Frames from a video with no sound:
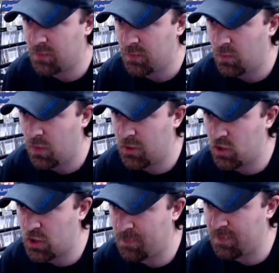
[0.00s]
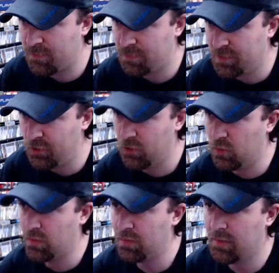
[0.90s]
while your ship is blue.
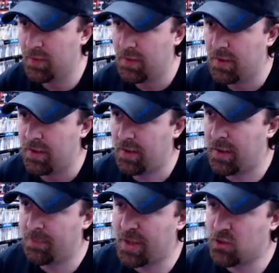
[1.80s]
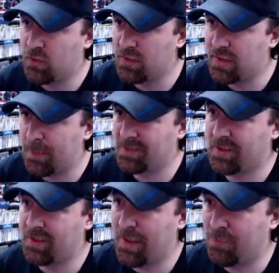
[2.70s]
As you can see up in the
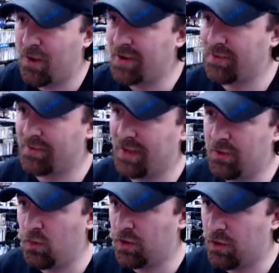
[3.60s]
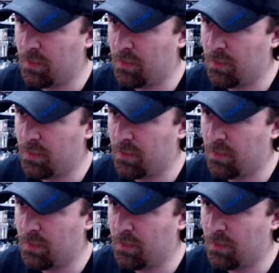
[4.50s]
top right, it'll tell you what your